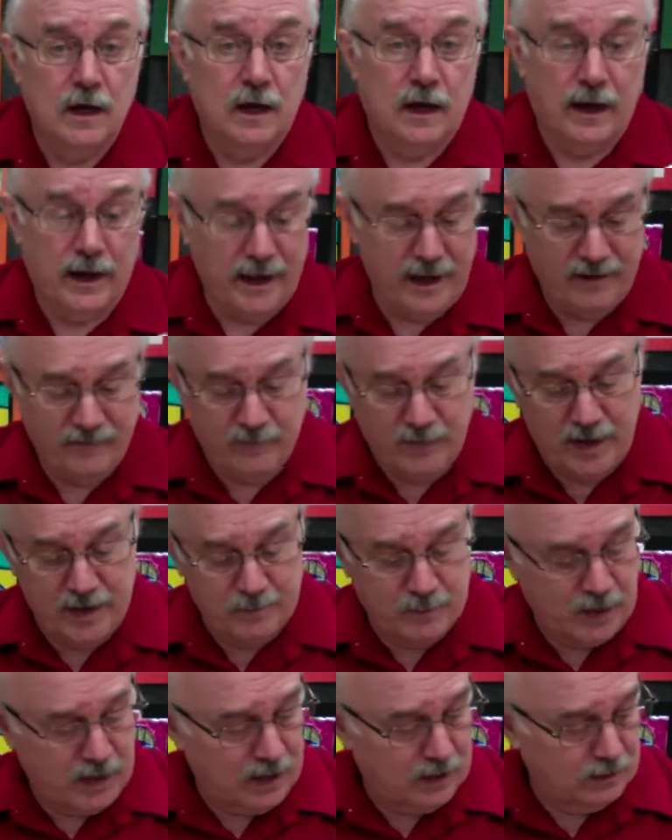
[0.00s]
I have my
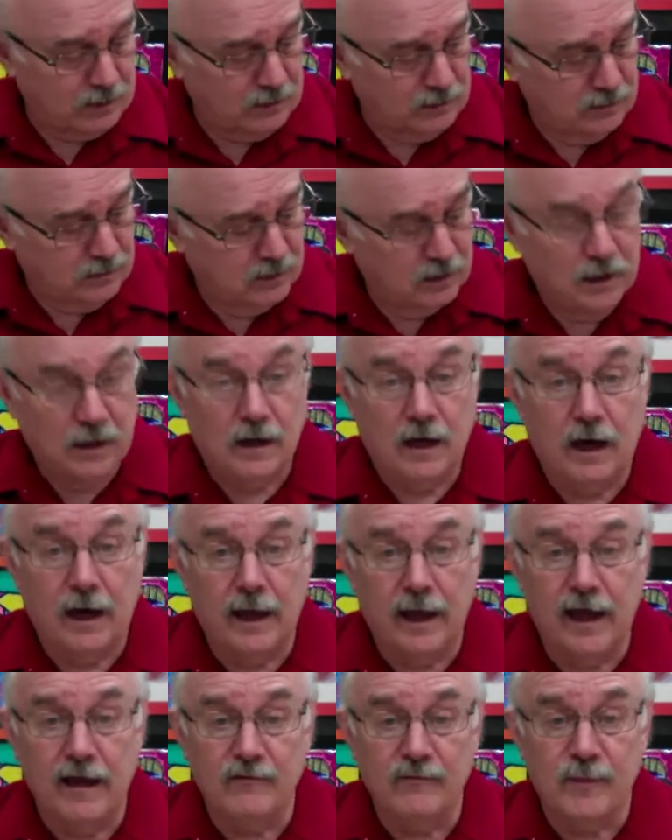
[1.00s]
bottle. I
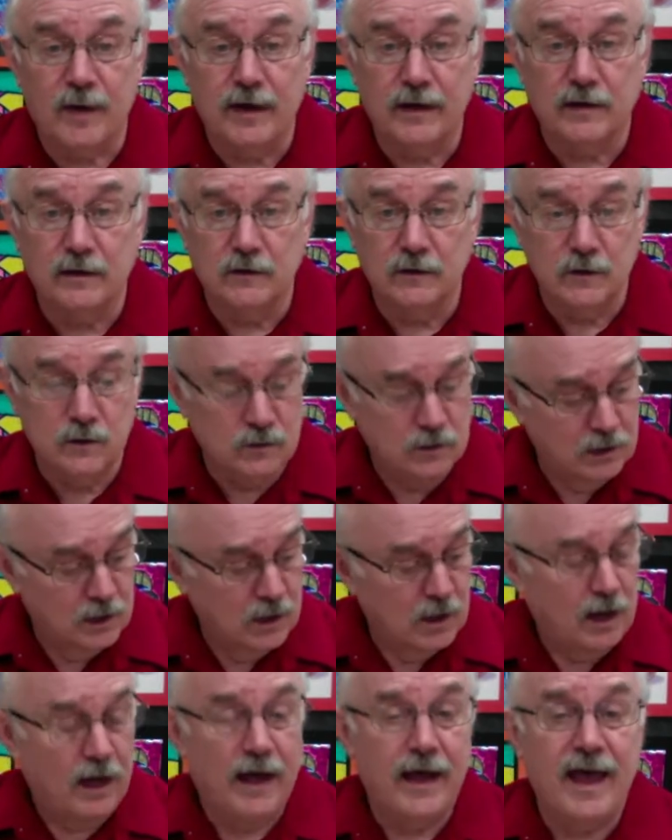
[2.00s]
have my glue.
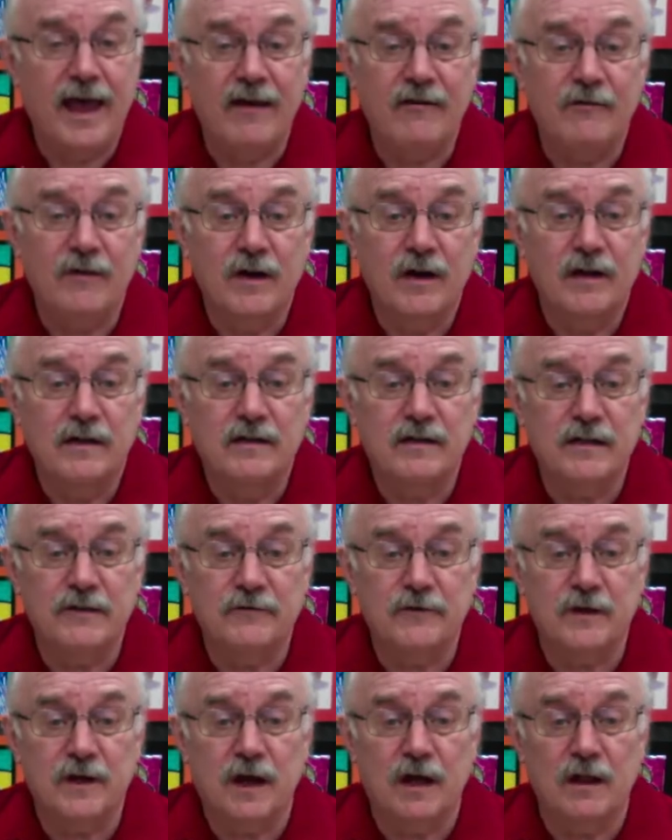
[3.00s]
I have
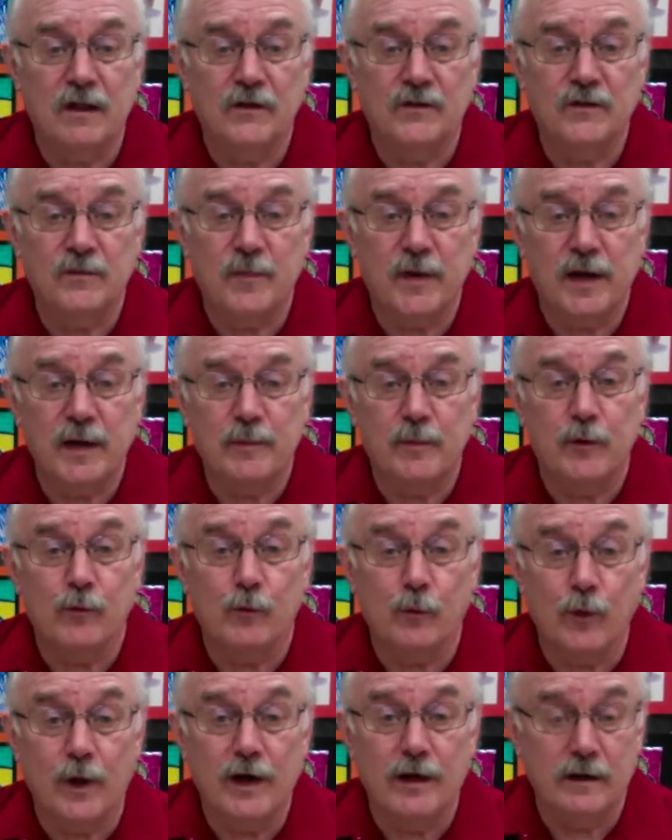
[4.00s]
different colors of paper
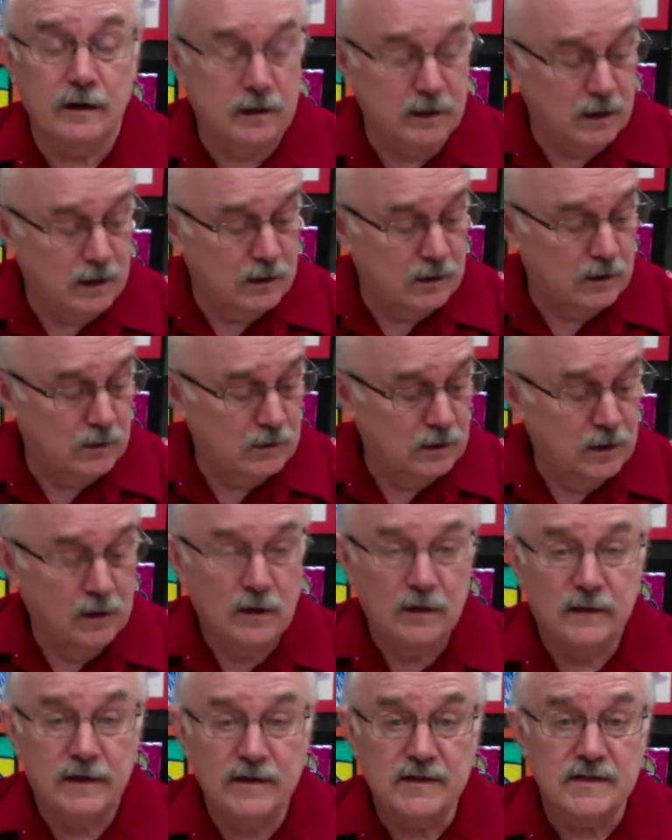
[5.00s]
ready to go.
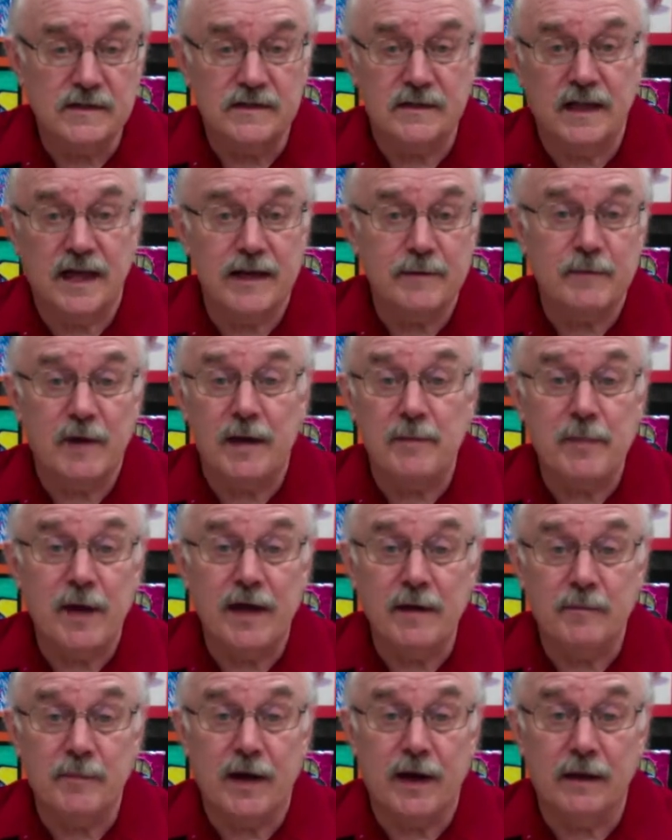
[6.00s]
This is like my
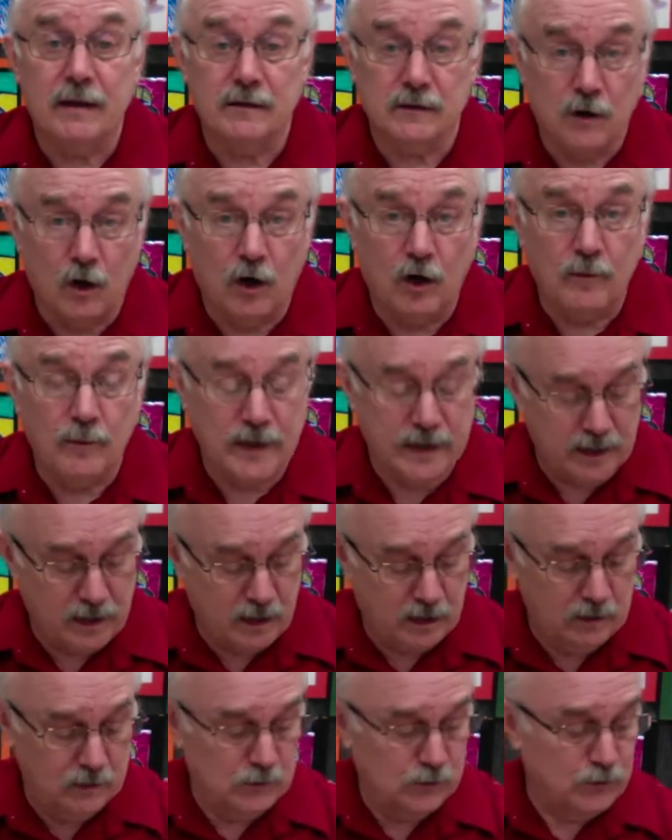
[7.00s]
paint palette. All my
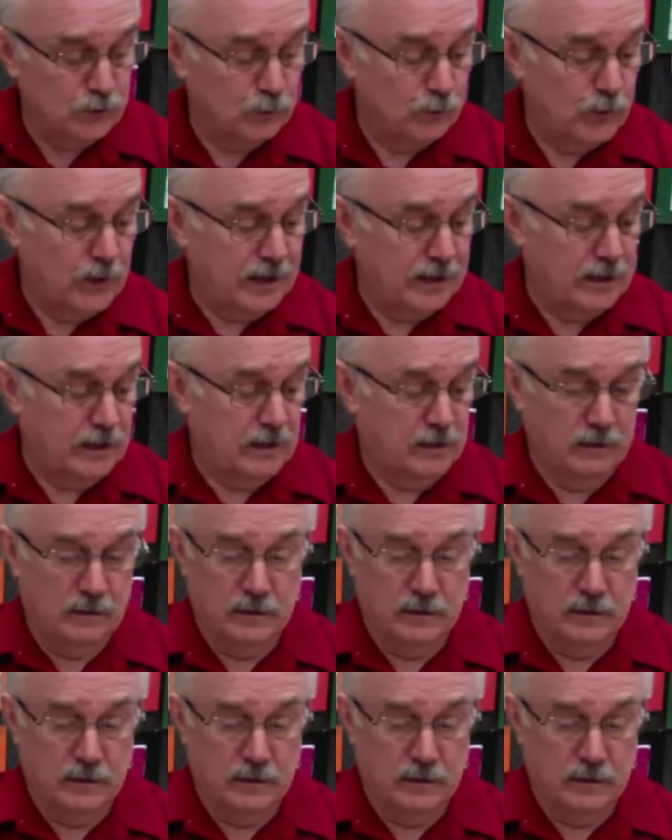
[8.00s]
colors are ready.